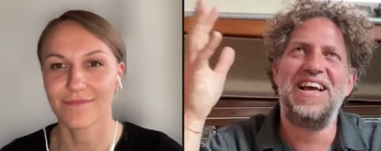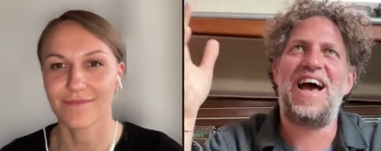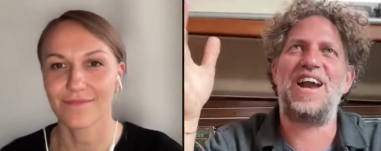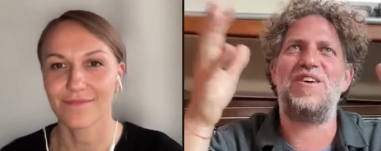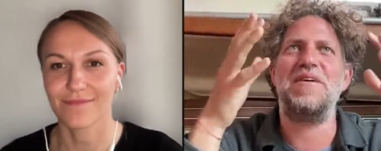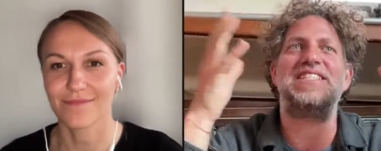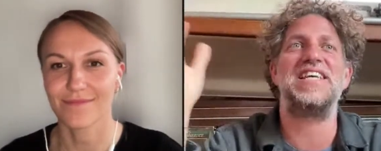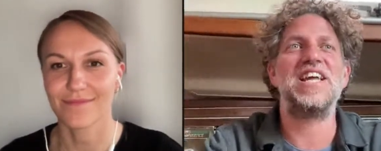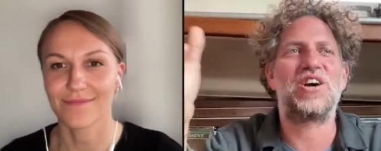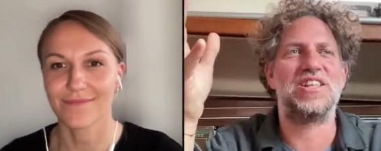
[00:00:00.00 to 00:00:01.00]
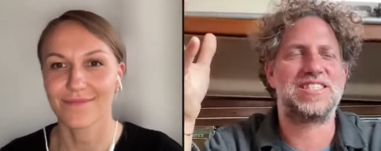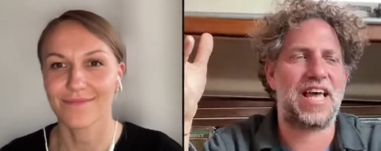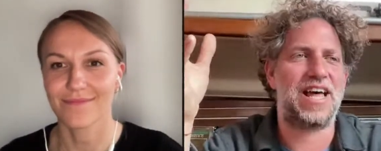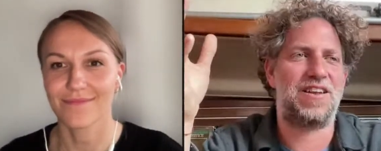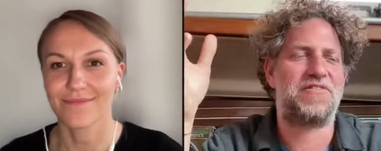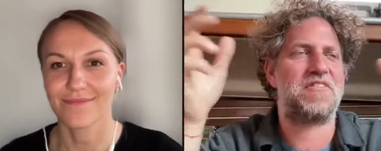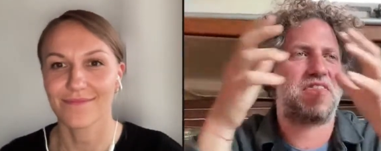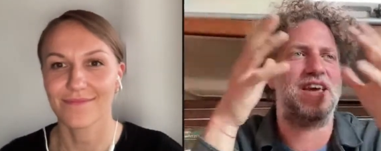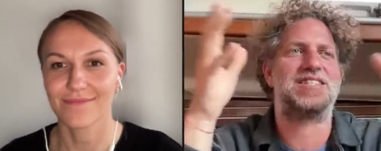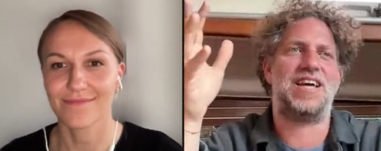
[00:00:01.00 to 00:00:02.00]
Speaker 1: I don't know, my cynical self
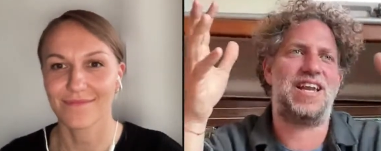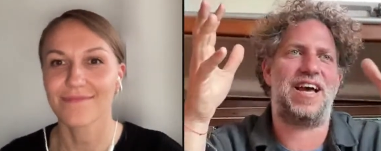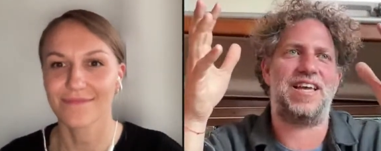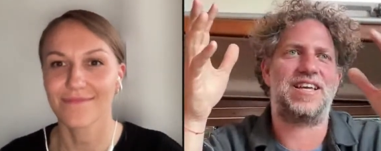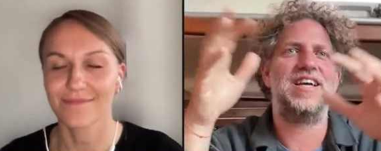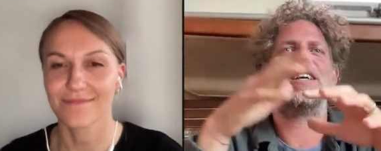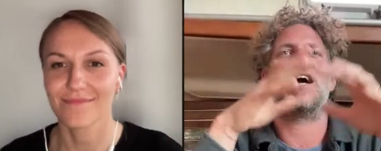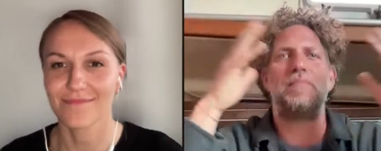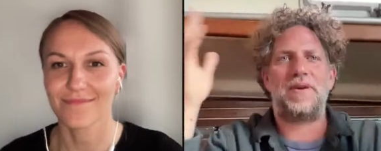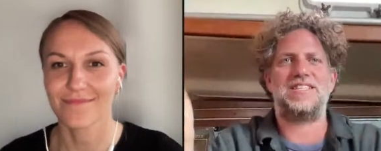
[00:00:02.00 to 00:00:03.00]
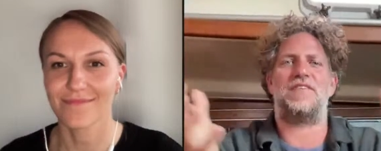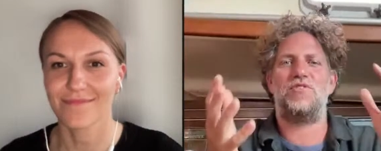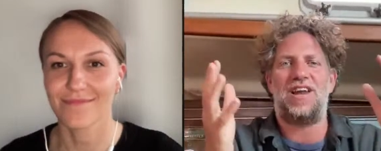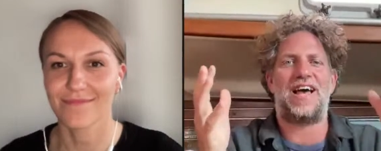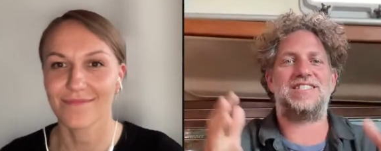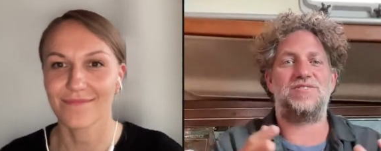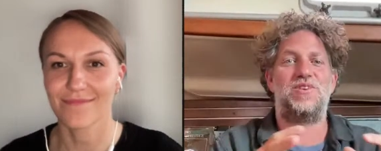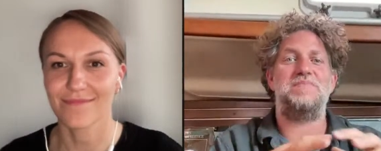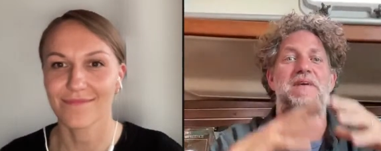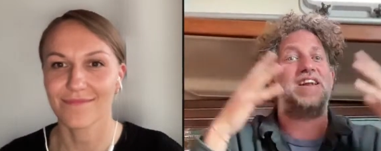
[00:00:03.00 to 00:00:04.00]
thinks that like companies have realized is
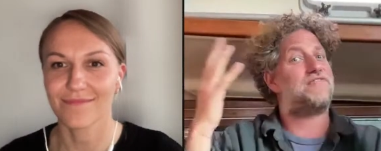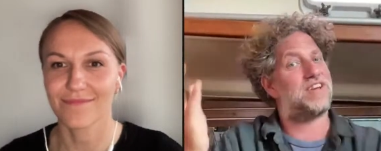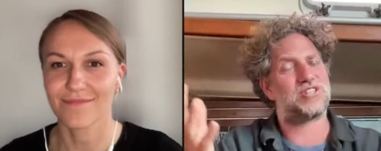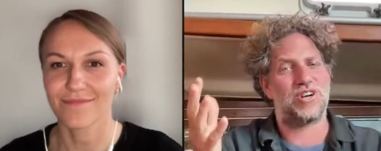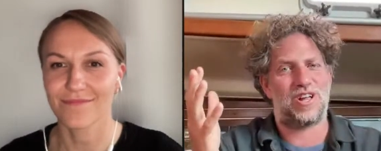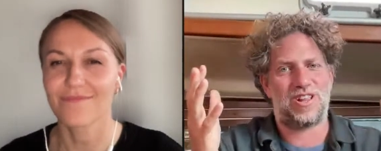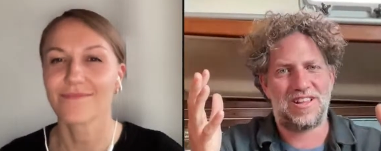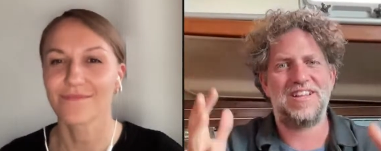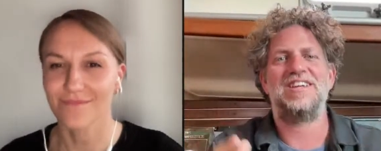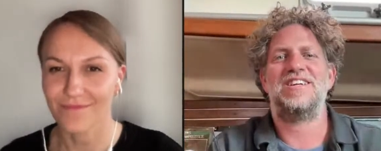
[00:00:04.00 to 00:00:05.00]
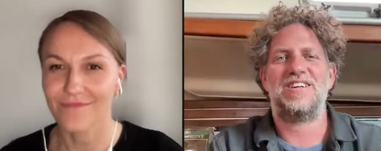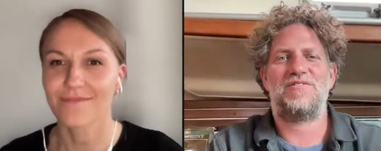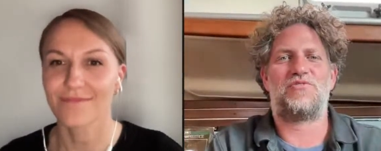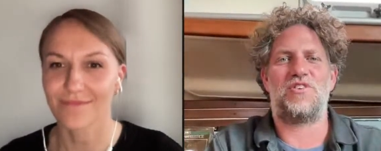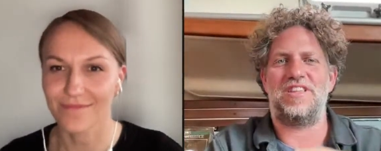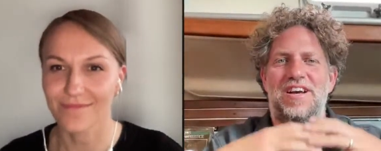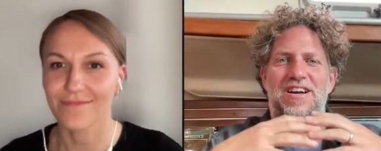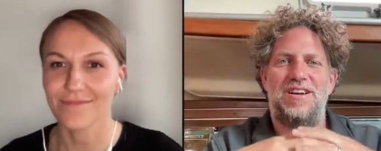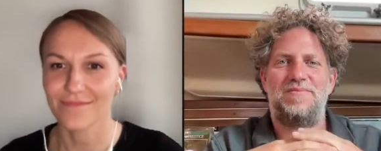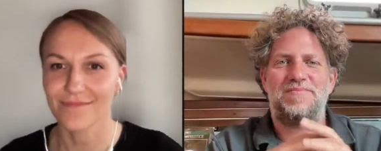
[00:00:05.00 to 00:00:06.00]
really beneficial for
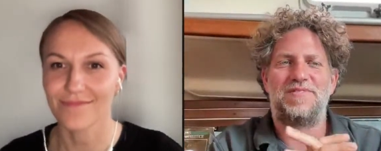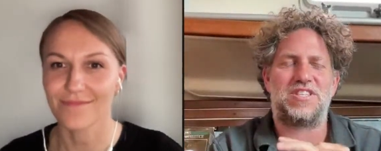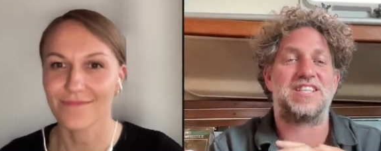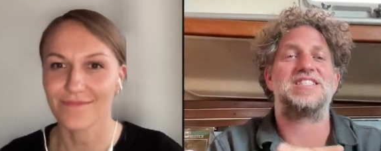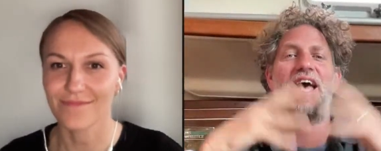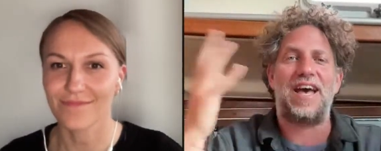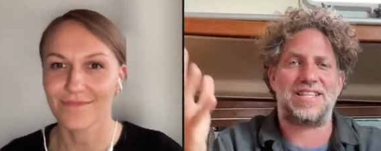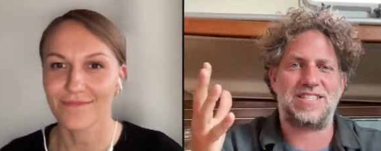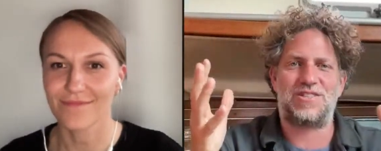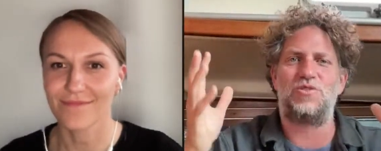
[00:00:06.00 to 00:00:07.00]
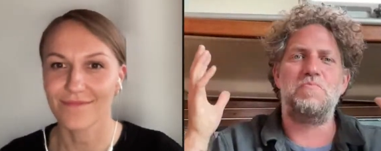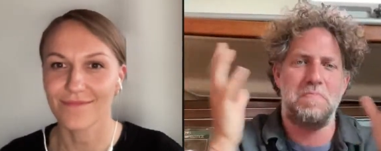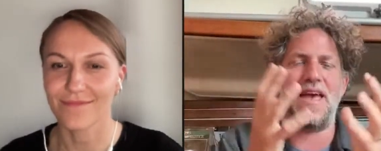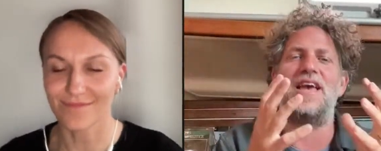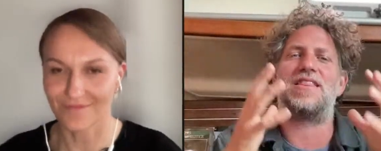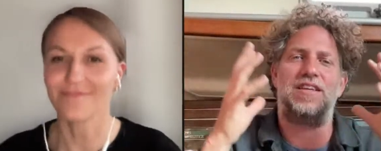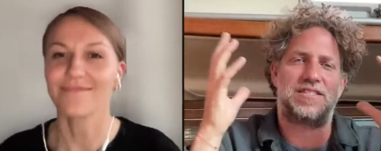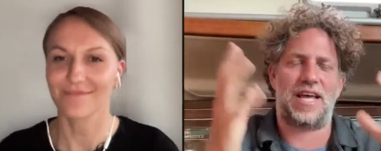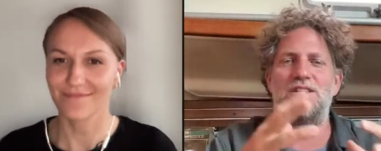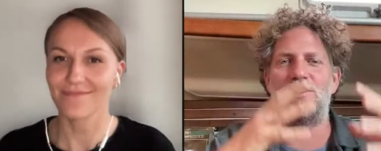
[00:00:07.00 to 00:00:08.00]
their success to make mm-hmm. the
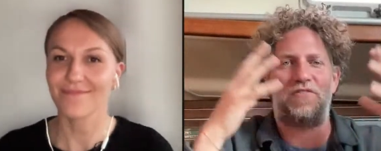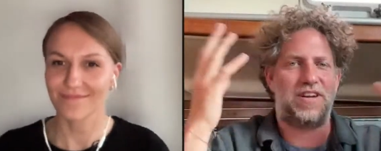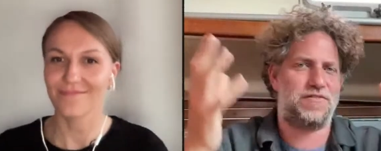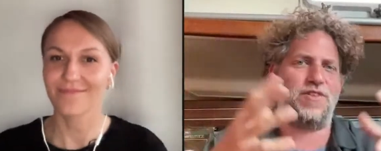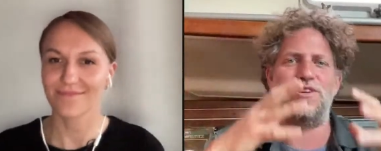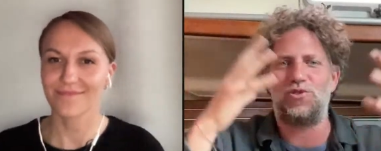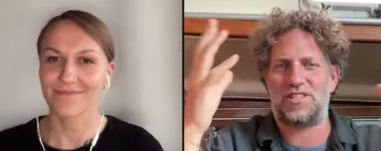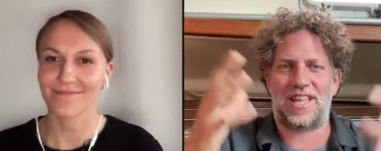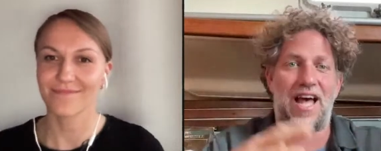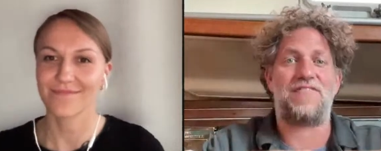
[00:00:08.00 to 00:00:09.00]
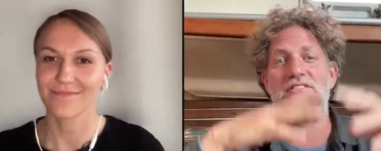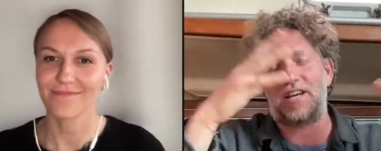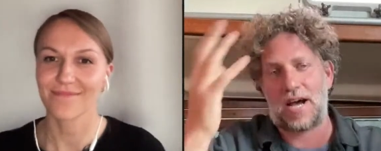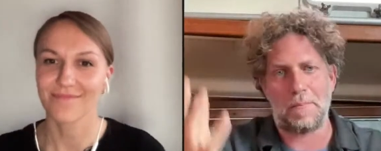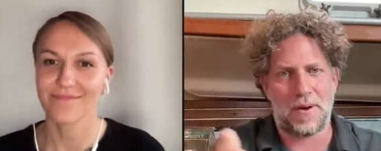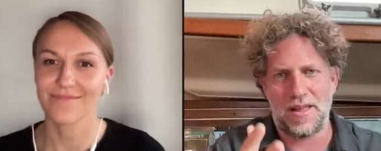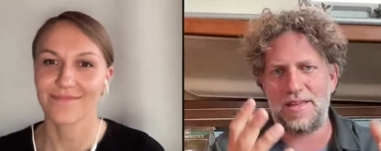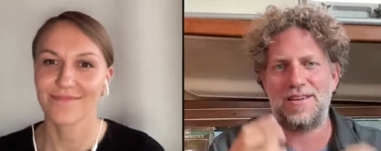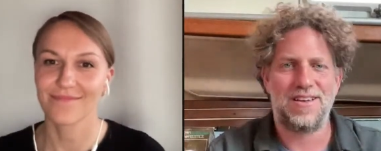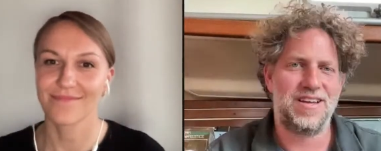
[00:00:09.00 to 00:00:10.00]
center of an individual's life the
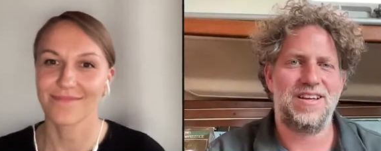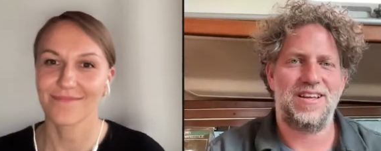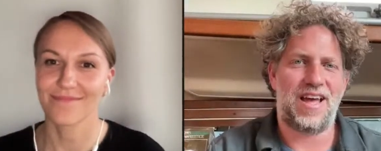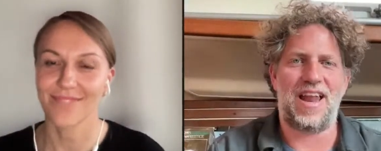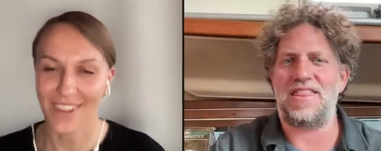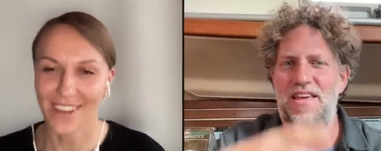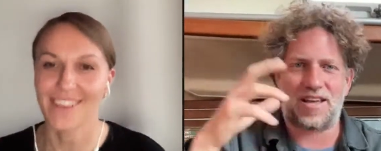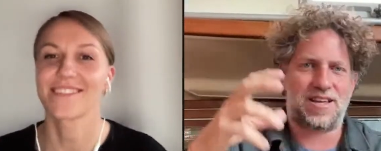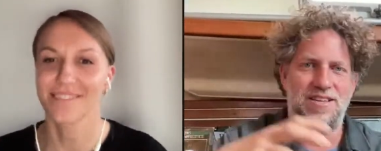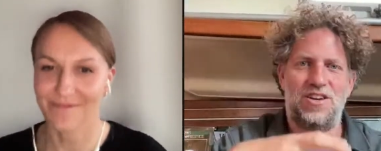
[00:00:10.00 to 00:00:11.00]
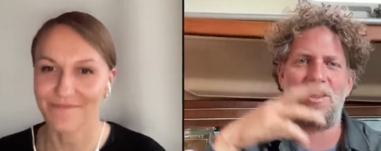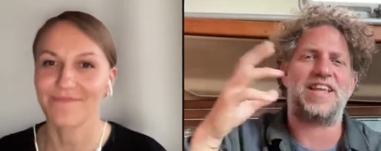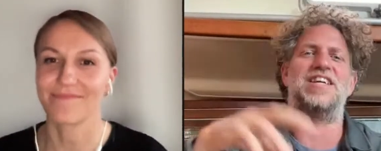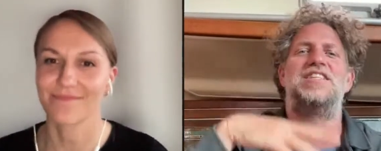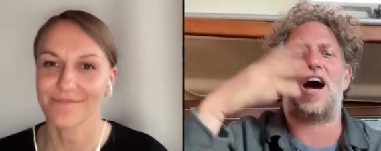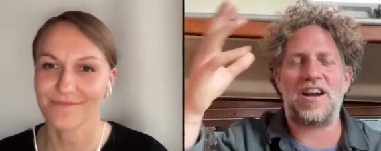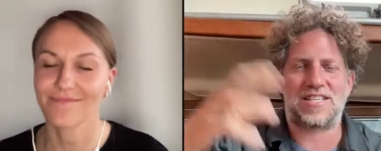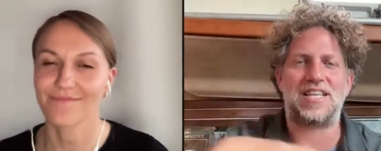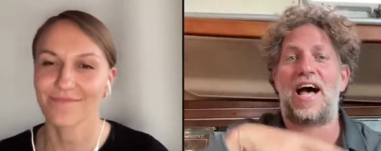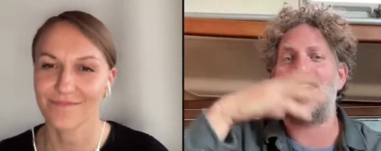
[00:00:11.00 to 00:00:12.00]
company and i think you know like the dark
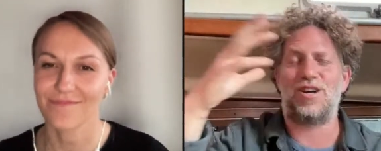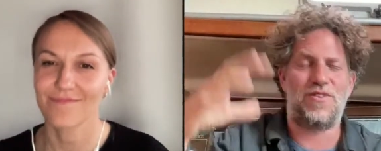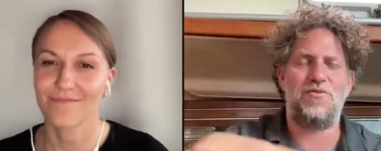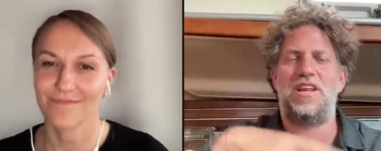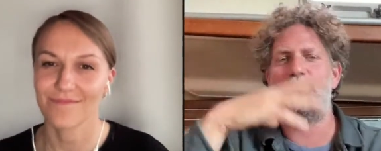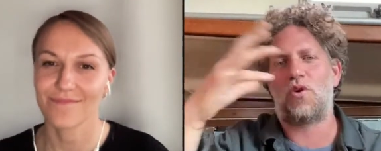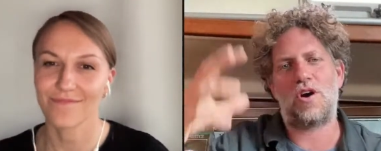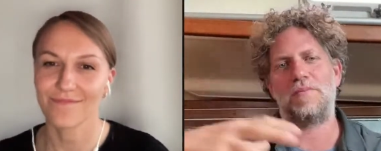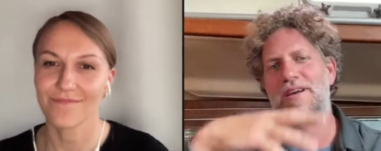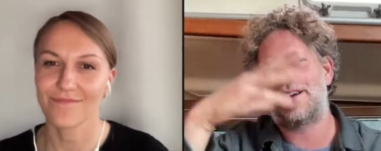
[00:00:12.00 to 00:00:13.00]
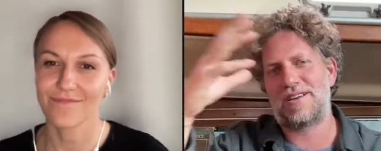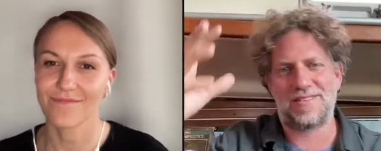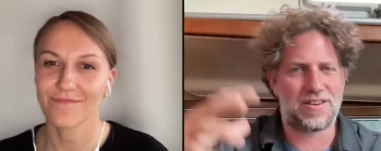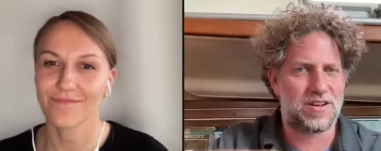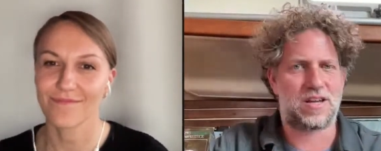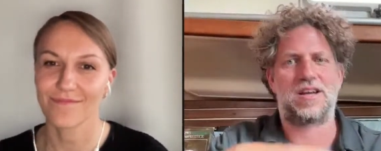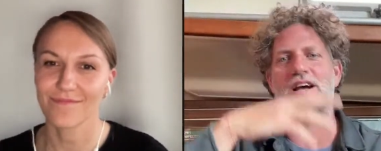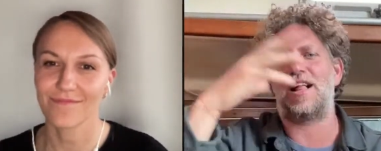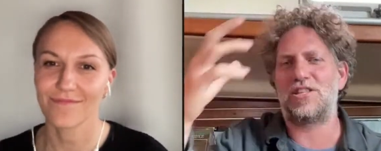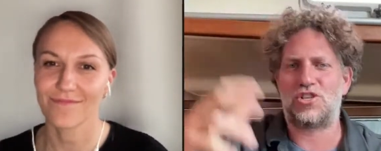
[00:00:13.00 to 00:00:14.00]
side of a really warm
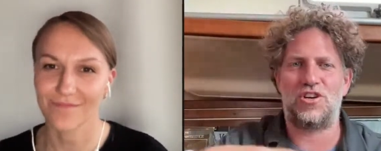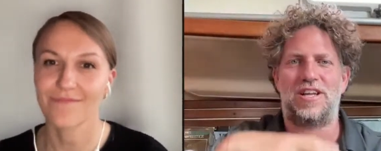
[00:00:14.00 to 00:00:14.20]
culture